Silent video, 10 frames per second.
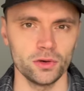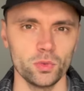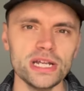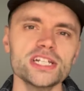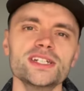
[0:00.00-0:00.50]

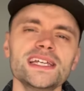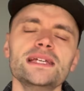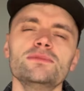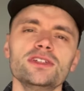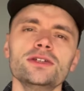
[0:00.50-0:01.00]
Which
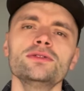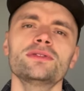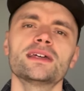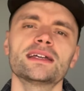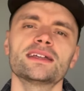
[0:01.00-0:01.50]
team do you
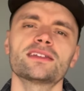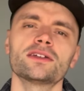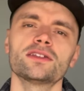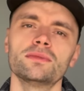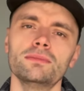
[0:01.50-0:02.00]
think is
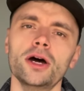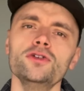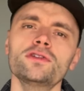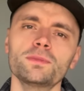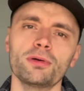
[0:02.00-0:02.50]
under the
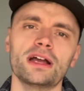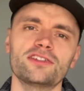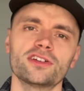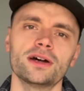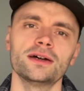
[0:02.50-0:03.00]
most
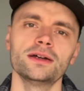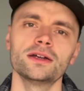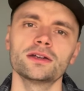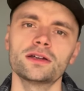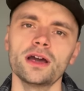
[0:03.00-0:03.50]
pressure
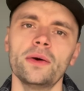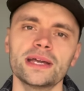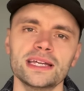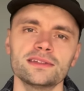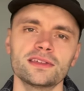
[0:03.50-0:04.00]

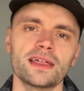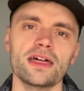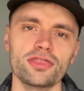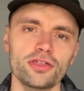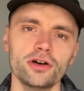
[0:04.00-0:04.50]
going into
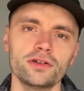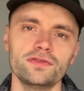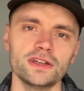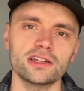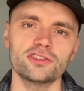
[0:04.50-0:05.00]
their third
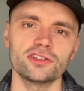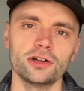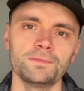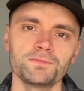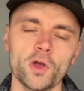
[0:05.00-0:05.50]

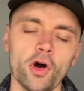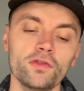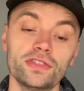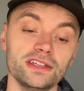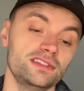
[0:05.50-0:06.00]
fixture
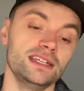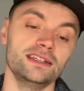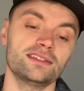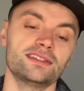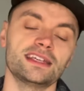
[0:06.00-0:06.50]
of this
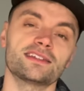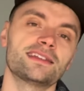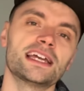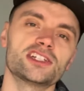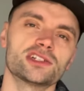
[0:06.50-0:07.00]
year's Six
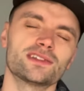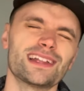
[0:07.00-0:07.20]
Nations?